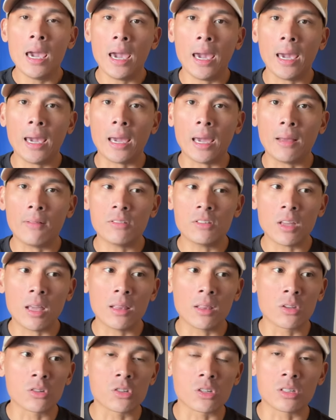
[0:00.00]
and say
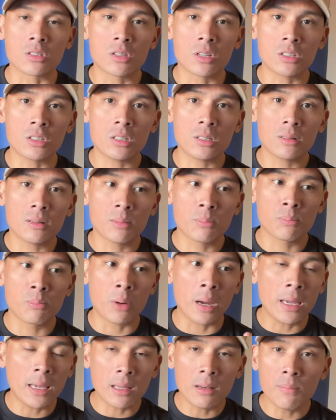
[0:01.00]
that there's this
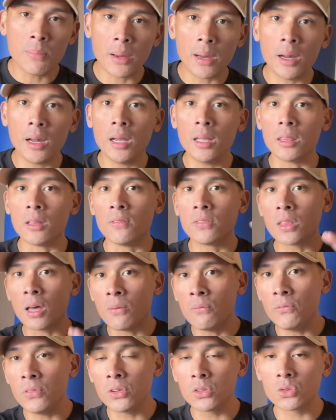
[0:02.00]
break-in period, the
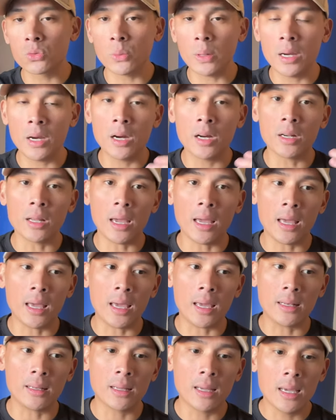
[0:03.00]
thumb feels weird,
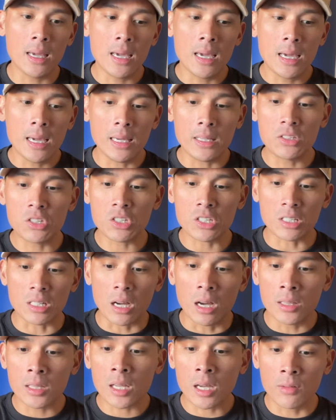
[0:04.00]
and it's just an
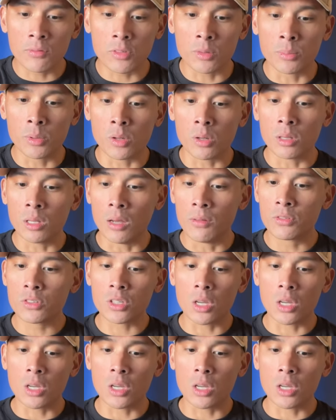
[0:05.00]
uncomfortable glove.